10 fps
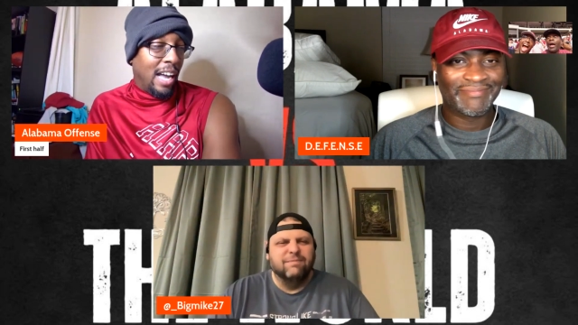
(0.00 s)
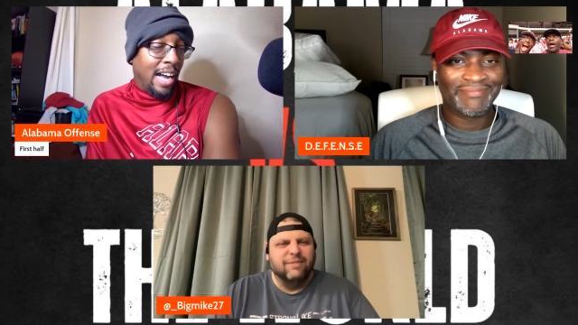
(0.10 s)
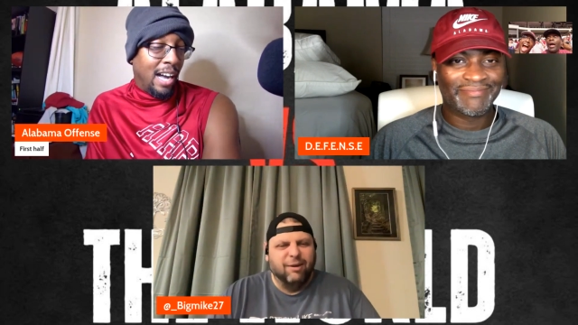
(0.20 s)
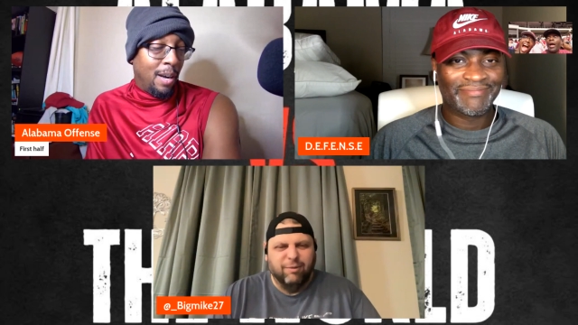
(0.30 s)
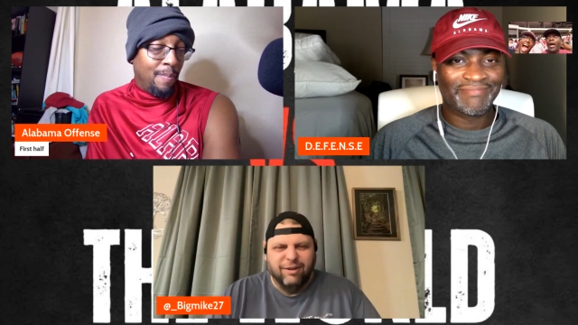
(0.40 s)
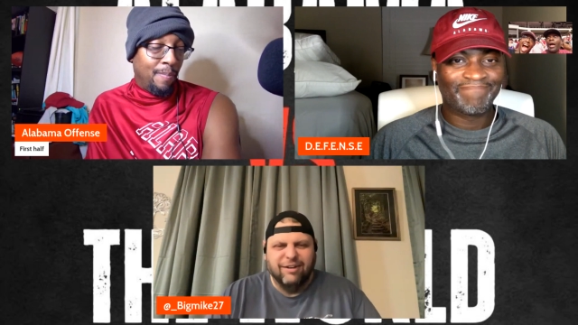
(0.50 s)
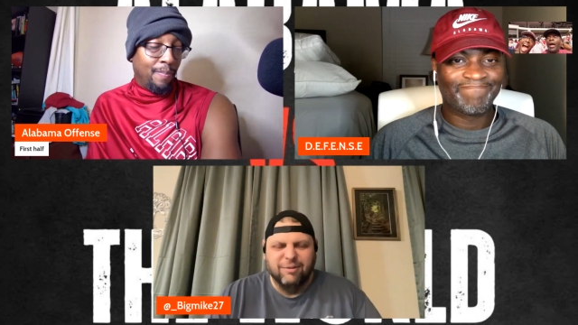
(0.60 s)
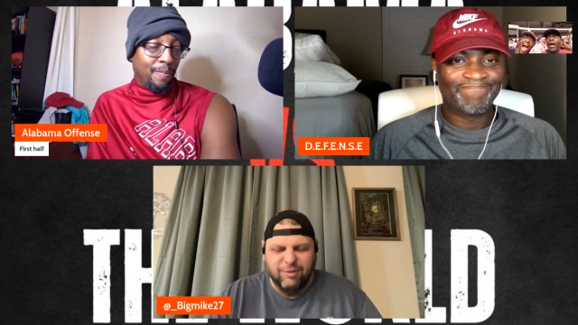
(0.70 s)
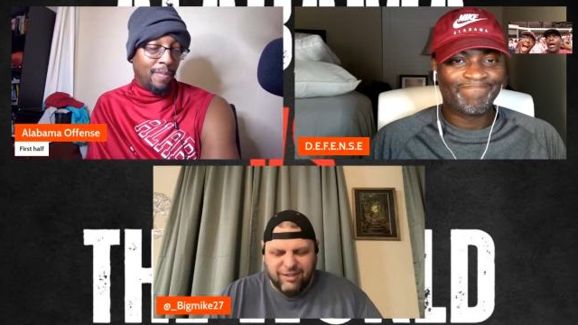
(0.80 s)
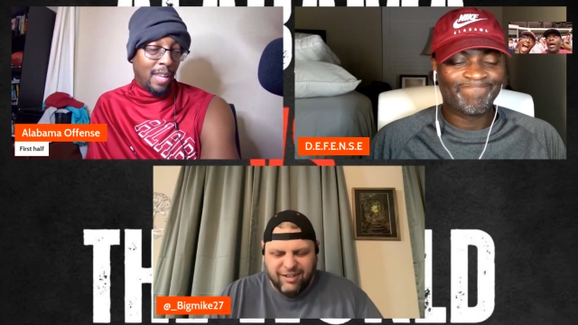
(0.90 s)
Speaker 1: Um, we're,
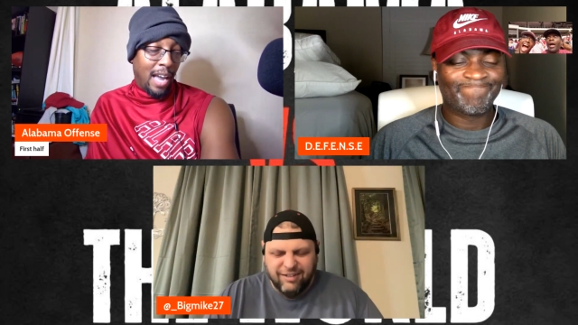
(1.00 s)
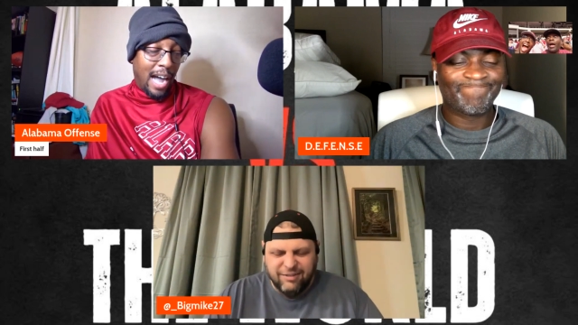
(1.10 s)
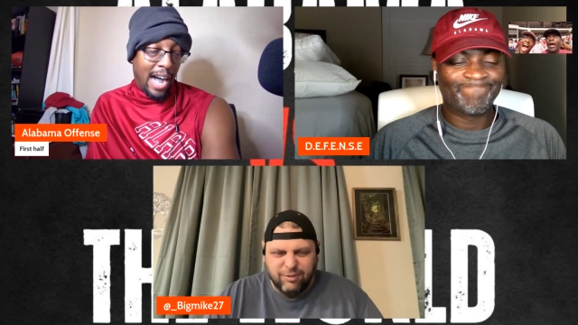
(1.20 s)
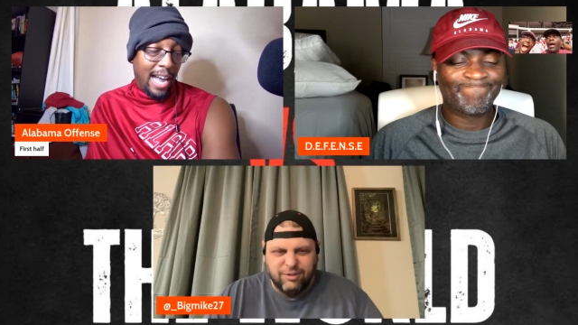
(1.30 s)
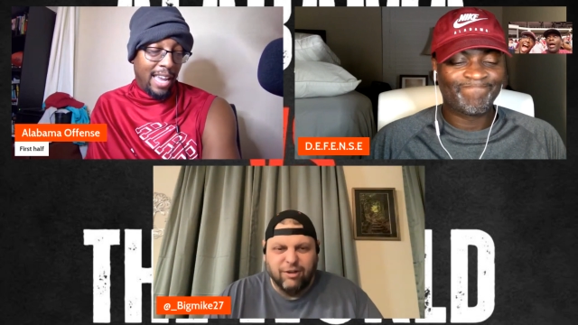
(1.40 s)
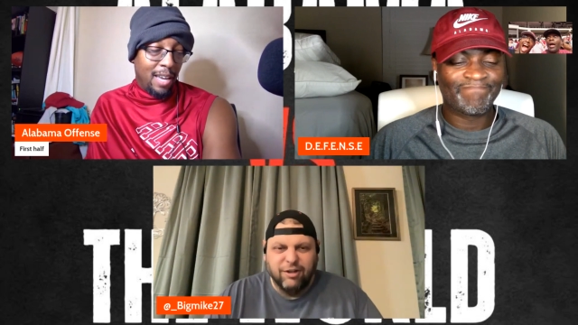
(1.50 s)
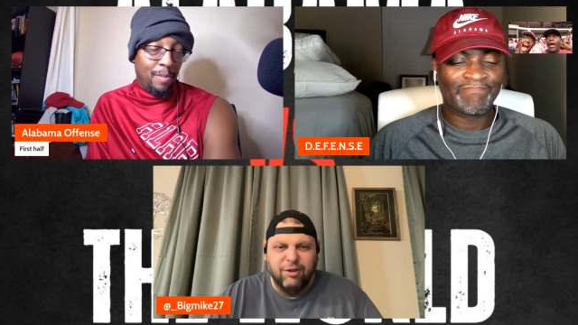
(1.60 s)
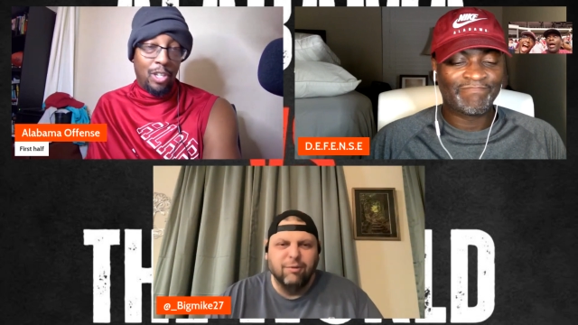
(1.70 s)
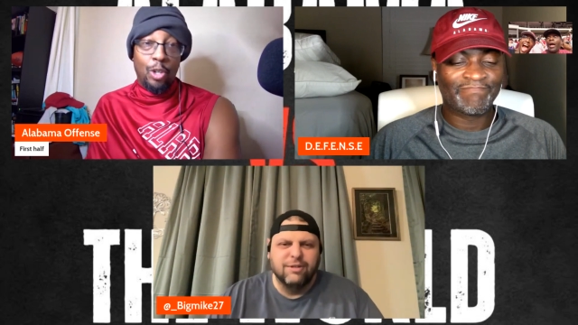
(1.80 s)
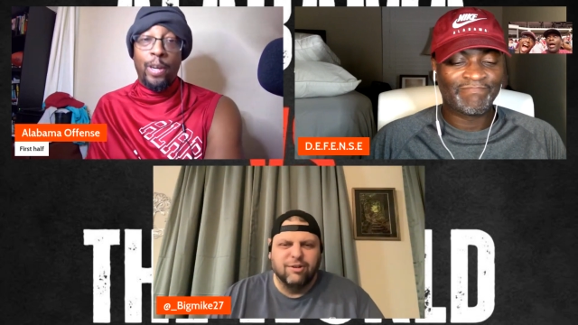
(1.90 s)
we're, uh, we're I am
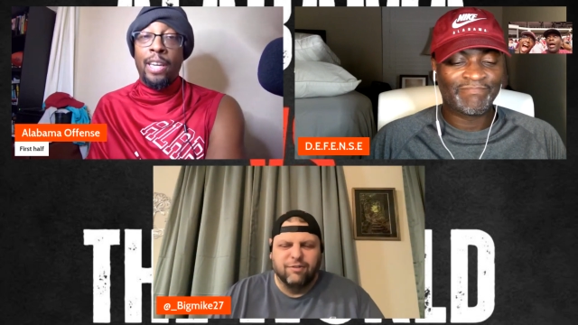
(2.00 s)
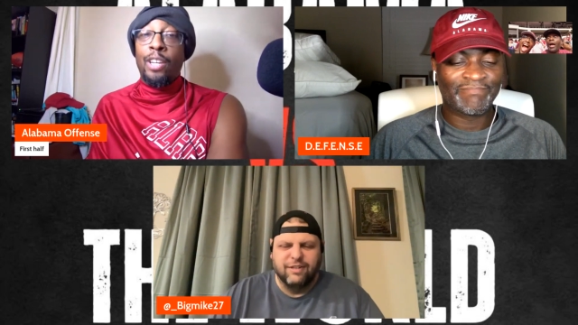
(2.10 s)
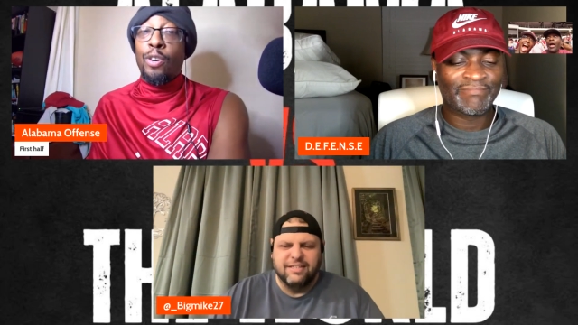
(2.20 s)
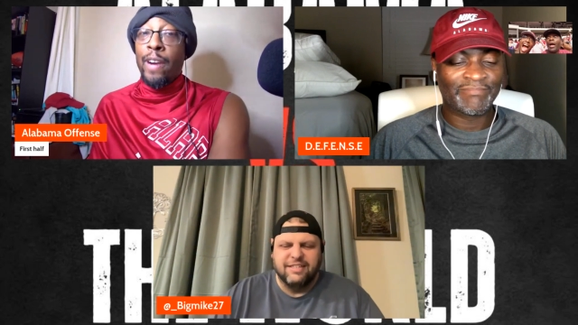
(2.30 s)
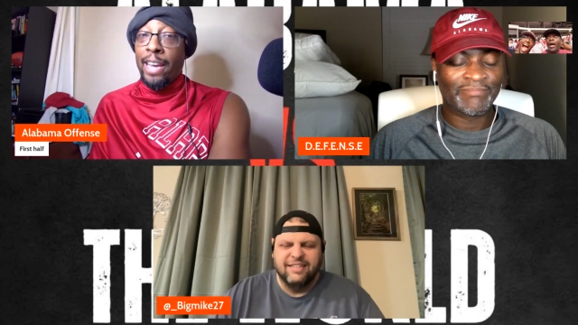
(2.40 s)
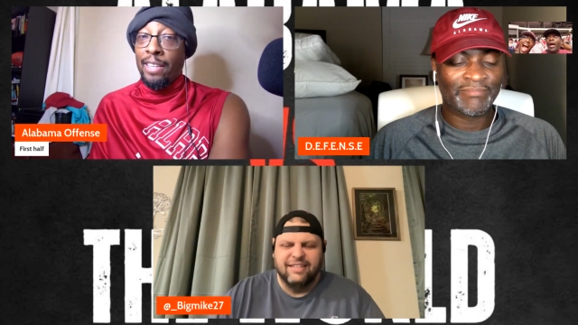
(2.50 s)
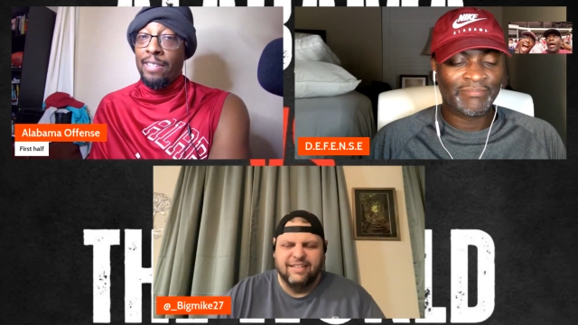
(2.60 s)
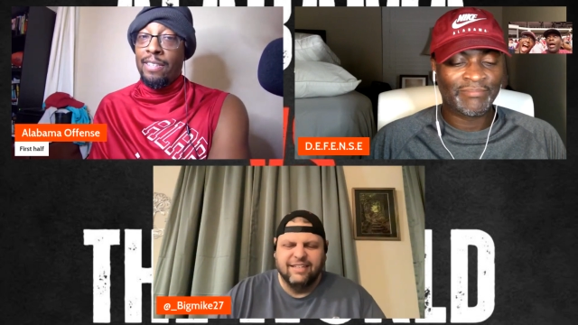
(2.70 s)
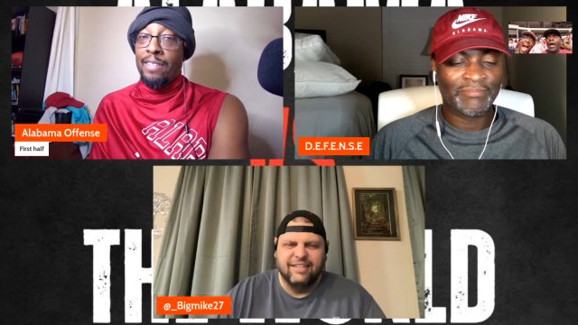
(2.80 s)
you, doing great.